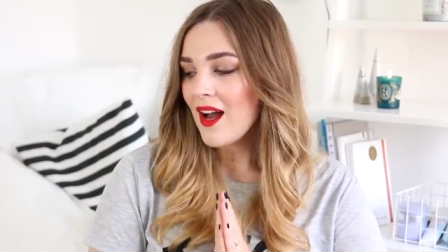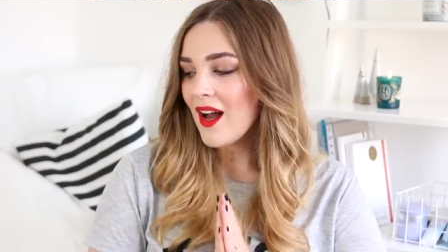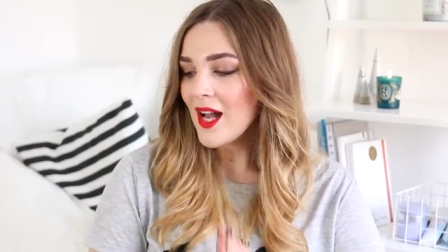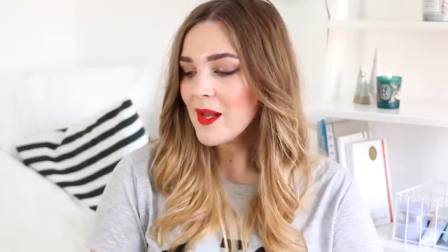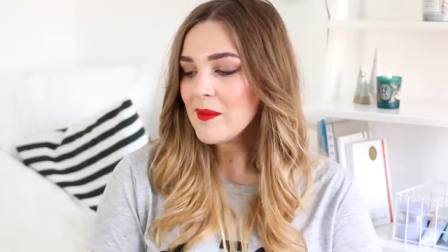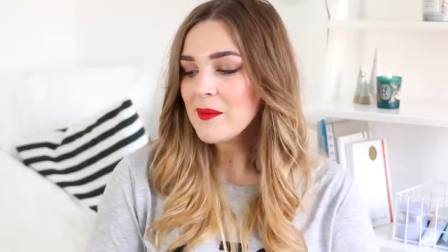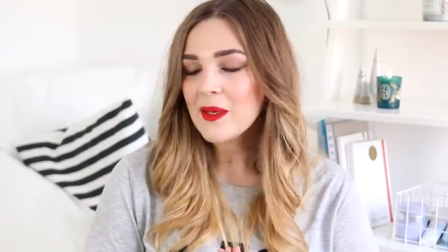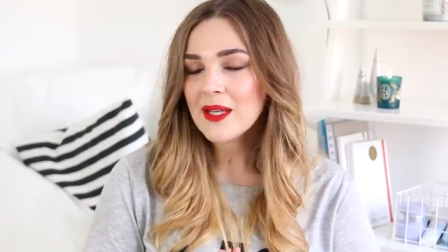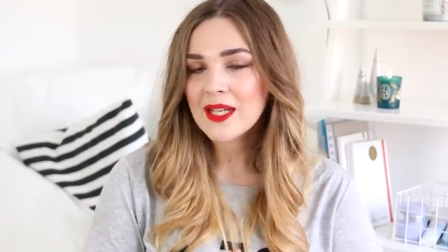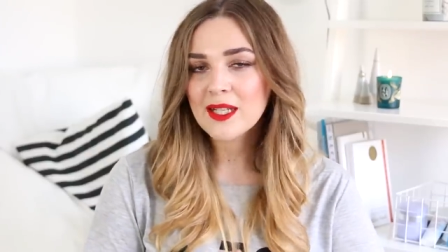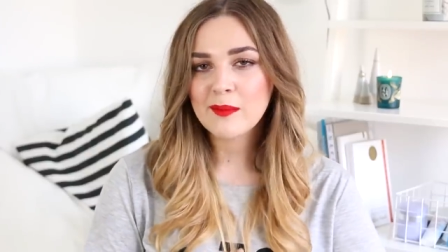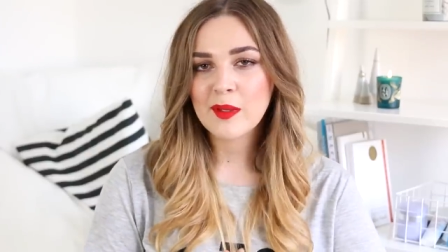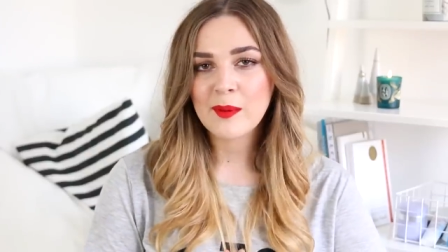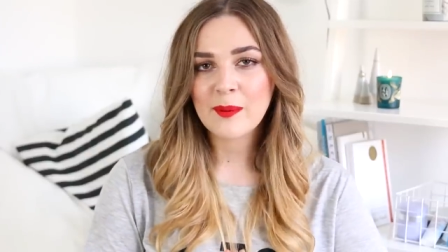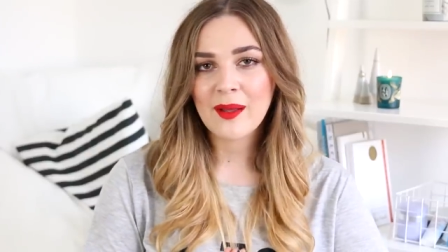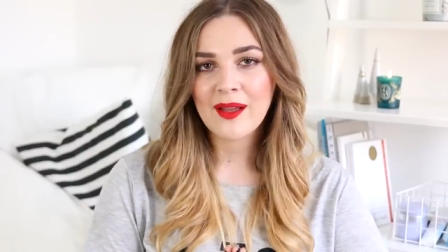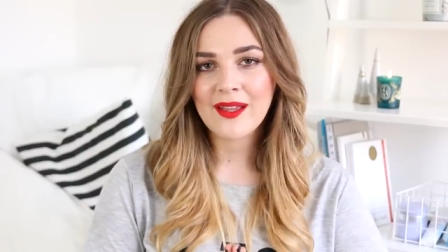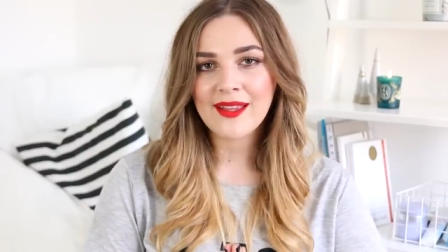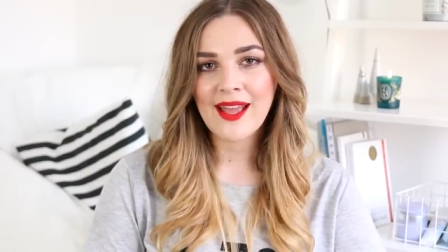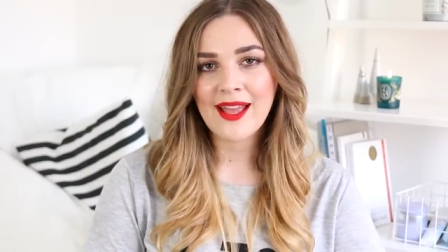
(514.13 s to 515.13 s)
I'm not going to be
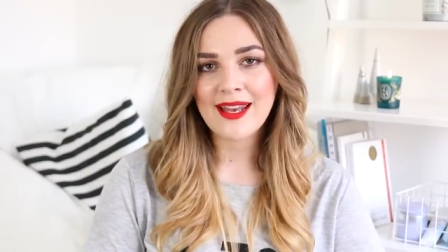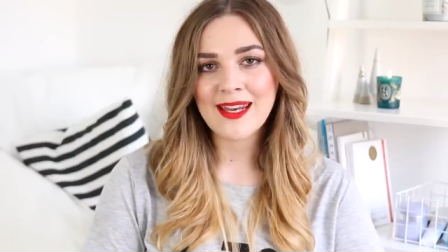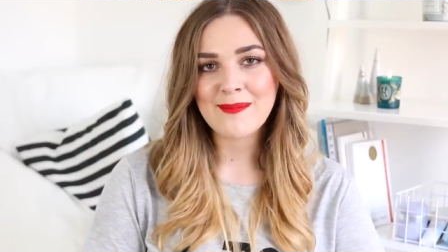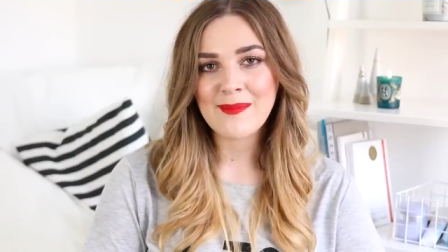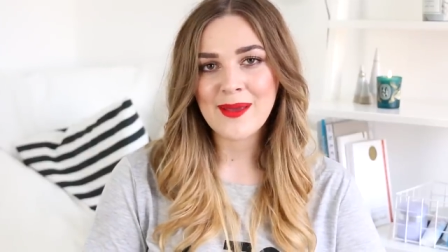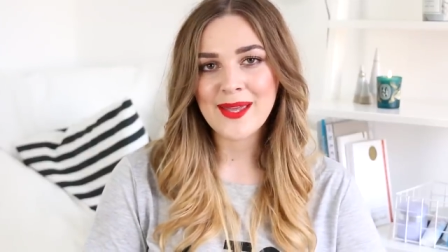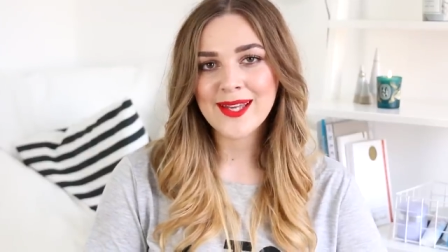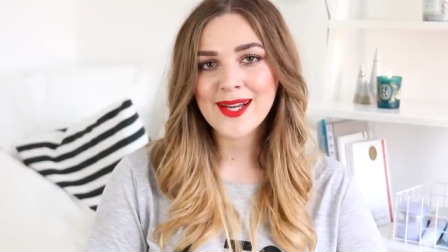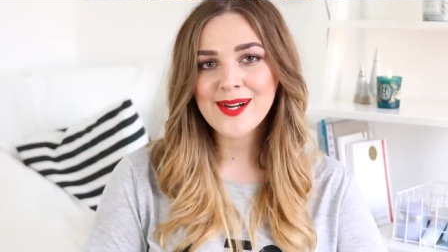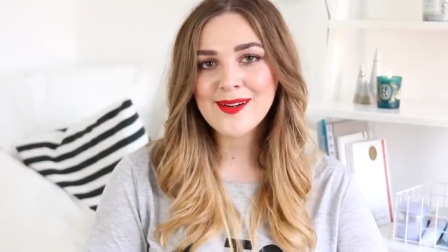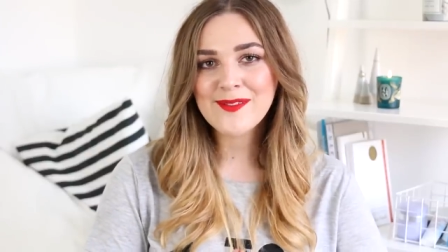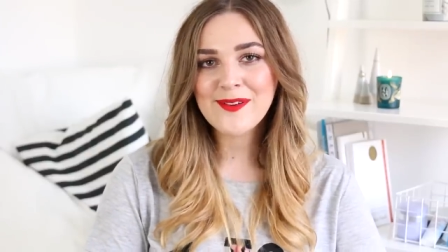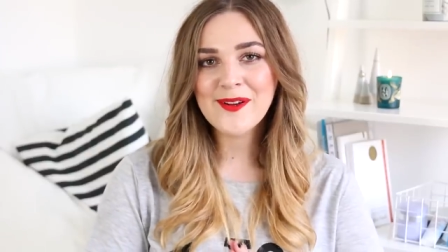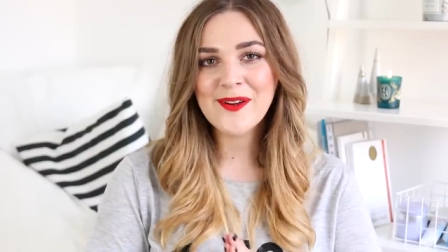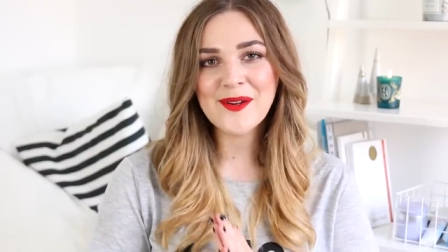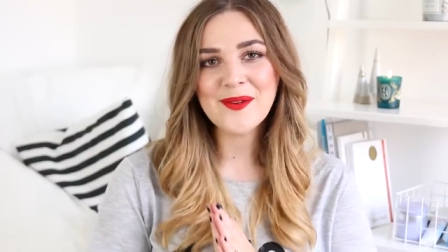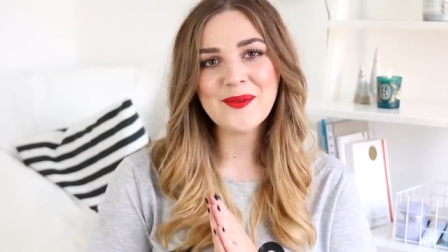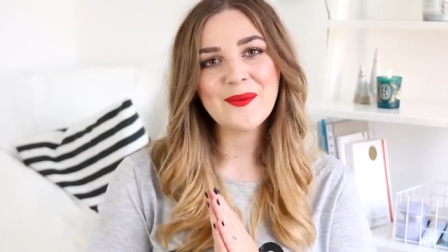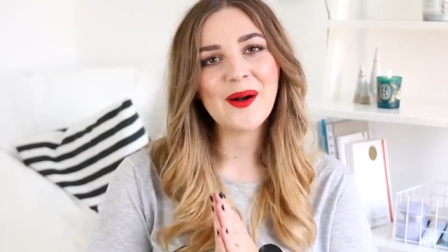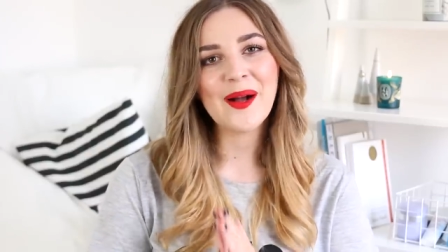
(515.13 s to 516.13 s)
buying any makeup
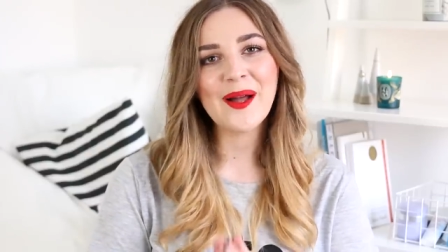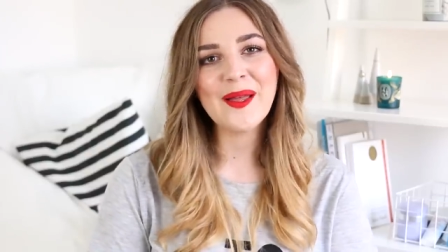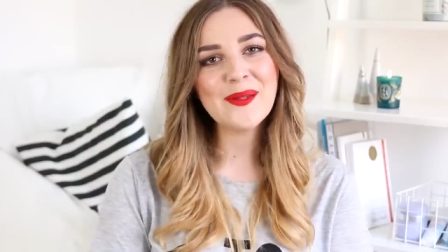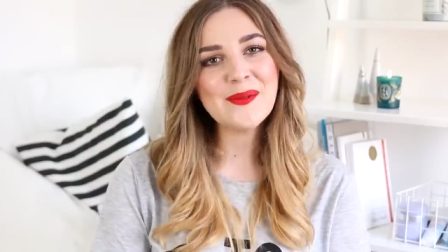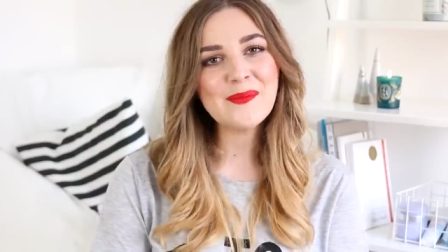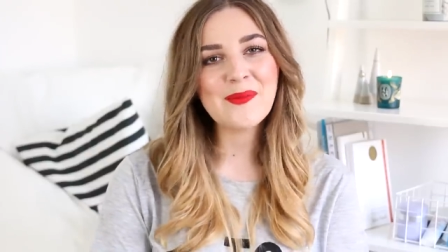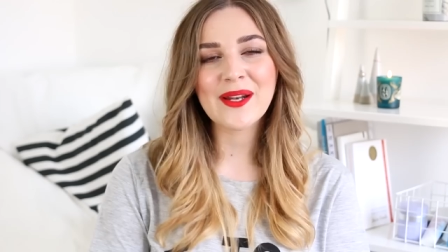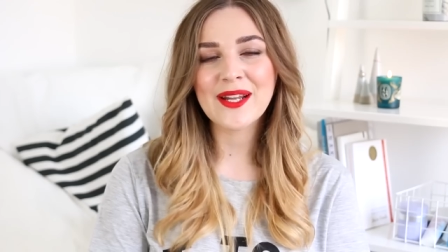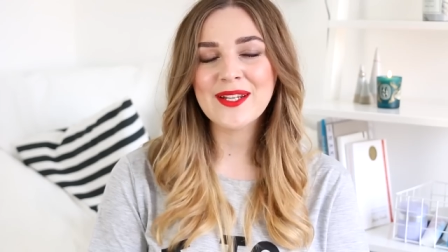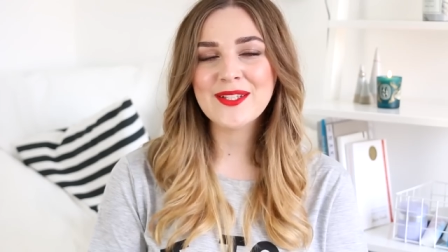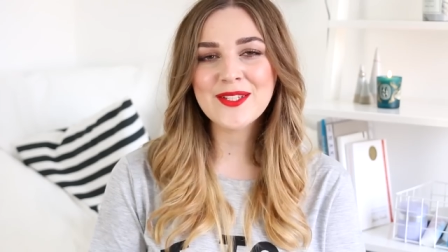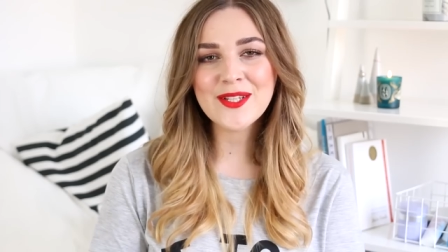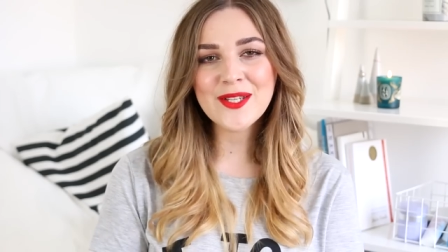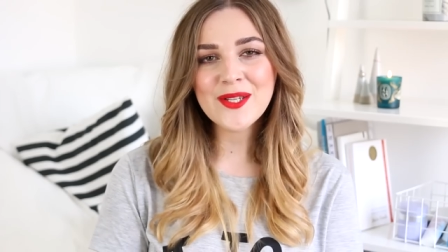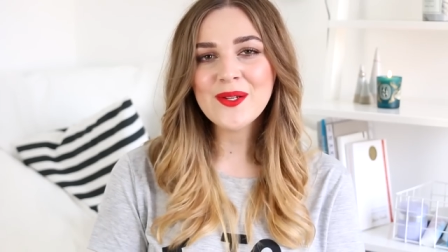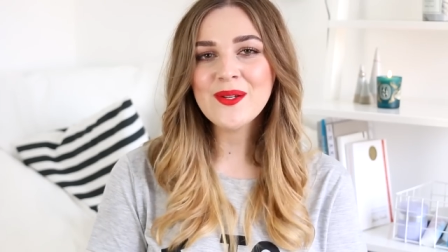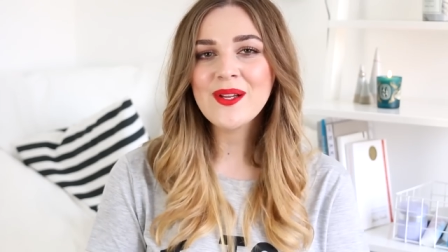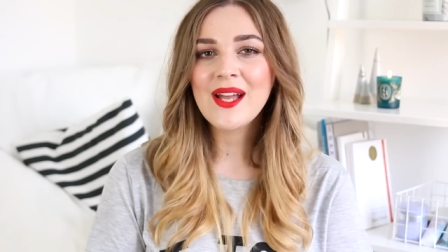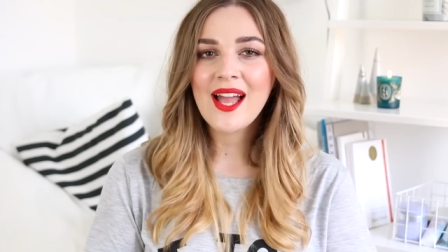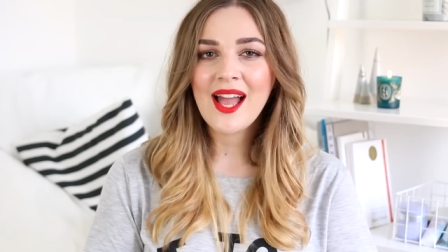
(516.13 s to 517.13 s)
for a while, but I
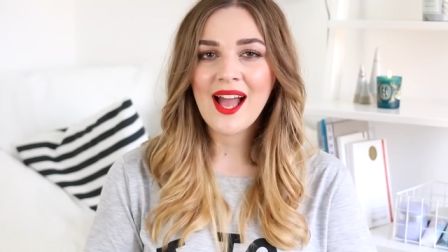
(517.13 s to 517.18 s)
do